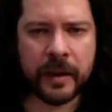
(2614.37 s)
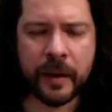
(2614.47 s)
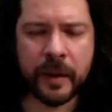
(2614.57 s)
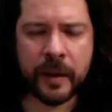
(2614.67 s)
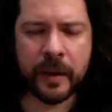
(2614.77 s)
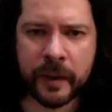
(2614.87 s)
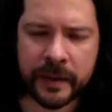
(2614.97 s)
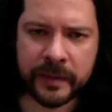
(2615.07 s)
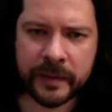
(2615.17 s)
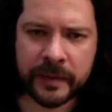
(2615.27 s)
I, I,
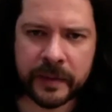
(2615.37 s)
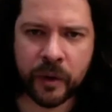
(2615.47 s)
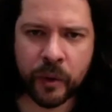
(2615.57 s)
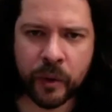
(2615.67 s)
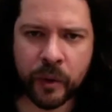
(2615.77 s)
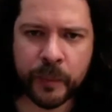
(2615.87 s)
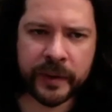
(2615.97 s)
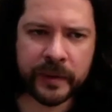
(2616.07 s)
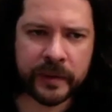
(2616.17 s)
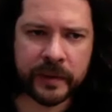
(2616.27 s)
I did
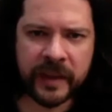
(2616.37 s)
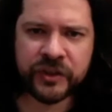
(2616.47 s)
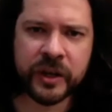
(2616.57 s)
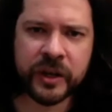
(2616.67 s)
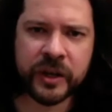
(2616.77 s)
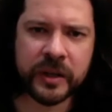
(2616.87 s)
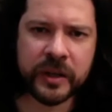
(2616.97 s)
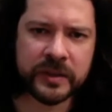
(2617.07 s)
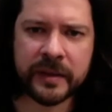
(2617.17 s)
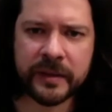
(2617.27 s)
corporate
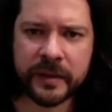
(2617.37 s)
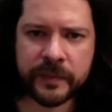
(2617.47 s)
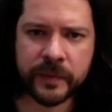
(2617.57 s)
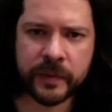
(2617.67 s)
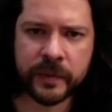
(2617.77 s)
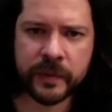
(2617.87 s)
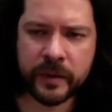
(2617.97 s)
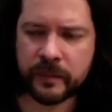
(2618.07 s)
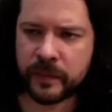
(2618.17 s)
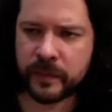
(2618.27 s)
headshots last year
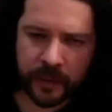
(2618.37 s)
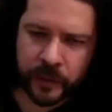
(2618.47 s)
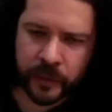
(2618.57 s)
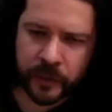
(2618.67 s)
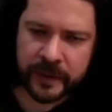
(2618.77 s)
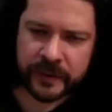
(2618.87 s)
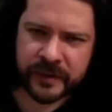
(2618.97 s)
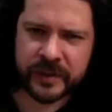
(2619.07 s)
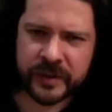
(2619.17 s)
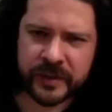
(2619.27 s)
for, for an
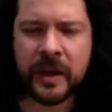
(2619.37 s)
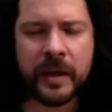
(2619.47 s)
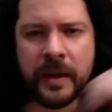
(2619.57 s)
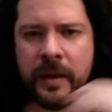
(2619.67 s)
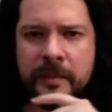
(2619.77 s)
organization.